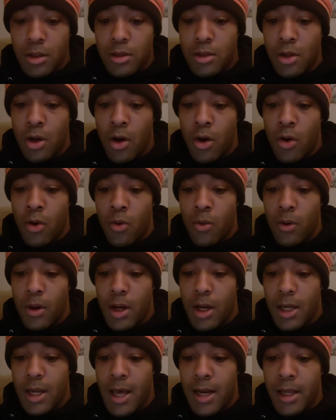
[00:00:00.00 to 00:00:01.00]
So,
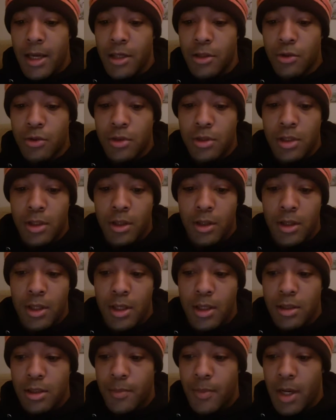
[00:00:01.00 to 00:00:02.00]
a lot of interesting
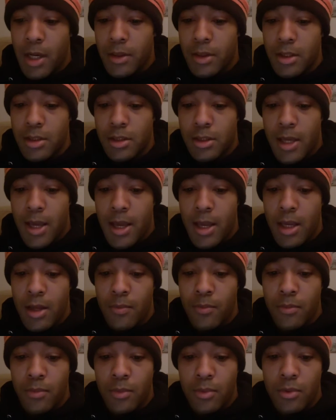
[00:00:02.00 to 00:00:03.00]
things about this
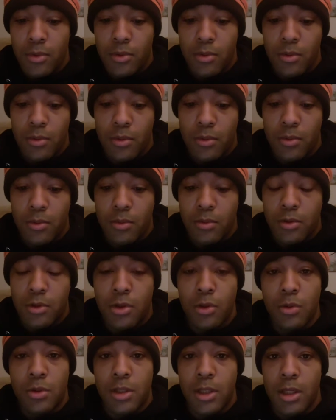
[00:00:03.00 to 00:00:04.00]
game.
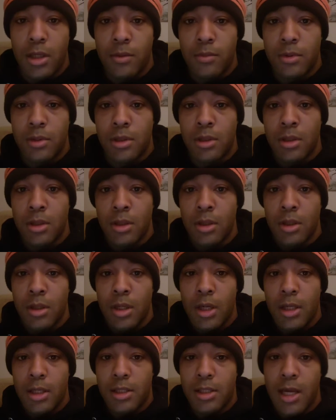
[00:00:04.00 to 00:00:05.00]
Two teams
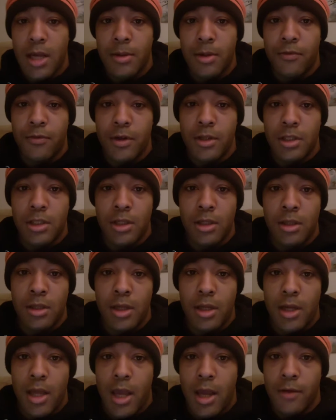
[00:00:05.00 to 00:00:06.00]
in the same division
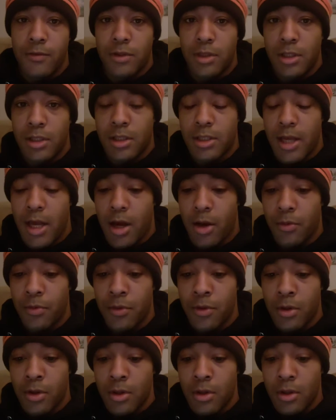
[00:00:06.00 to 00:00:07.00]
in the AFC
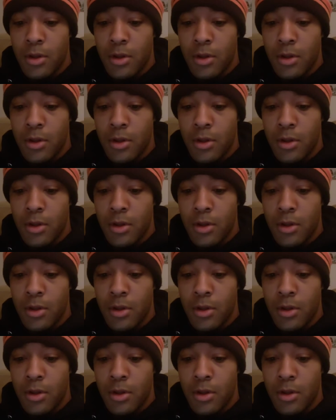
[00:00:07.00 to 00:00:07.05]
South.